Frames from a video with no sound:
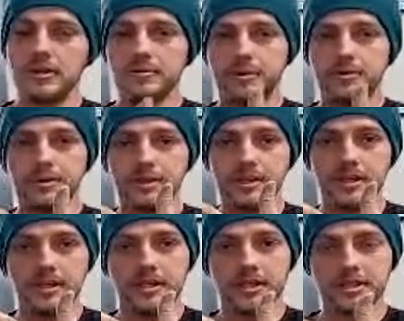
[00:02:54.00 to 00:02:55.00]
in between the
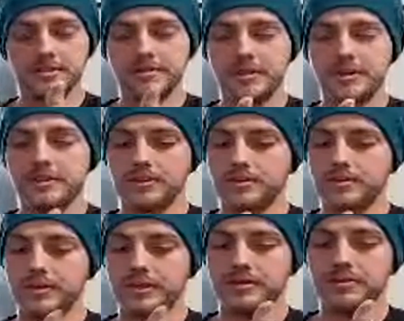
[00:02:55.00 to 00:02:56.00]
index finger and the
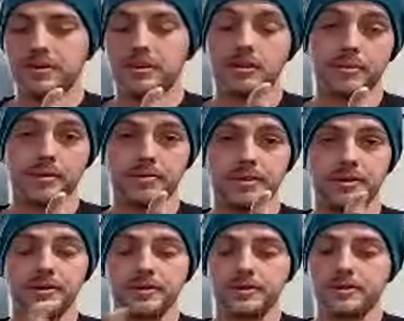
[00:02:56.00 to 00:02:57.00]
ring, or the middle finger
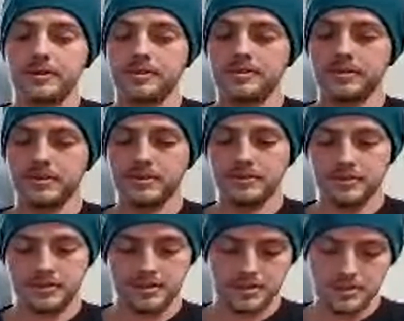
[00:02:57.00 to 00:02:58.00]
and the
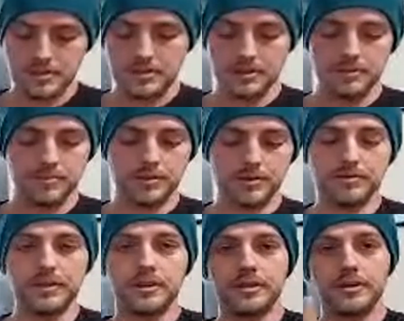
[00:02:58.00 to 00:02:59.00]
middle
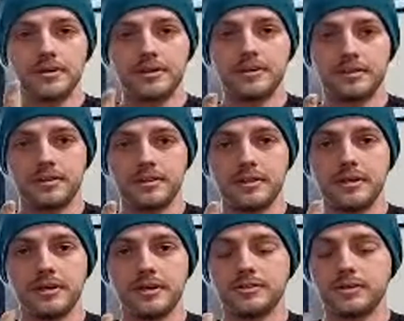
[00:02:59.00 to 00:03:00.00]
finger.
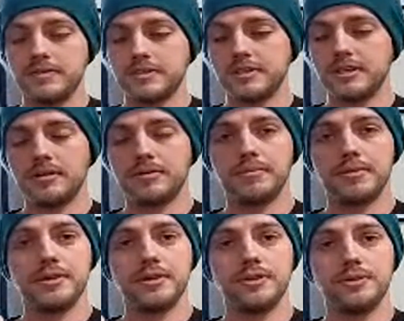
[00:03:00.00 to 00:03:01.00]
So every time
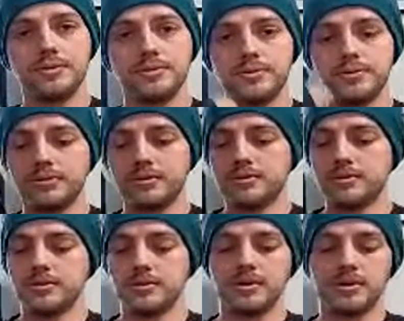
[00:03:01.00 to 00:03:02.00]
you
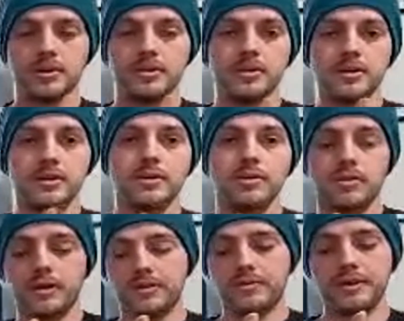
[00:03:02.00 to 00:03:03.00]
go around the
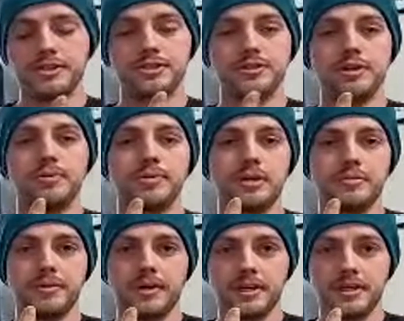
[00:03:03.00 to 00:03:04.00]
wrist, you open up your
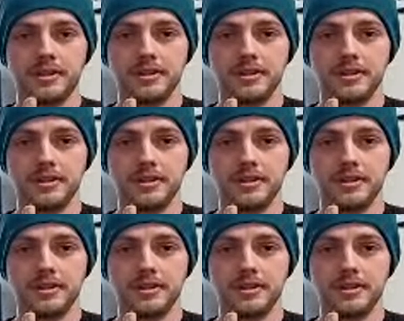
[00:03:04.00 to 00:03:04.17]
hand.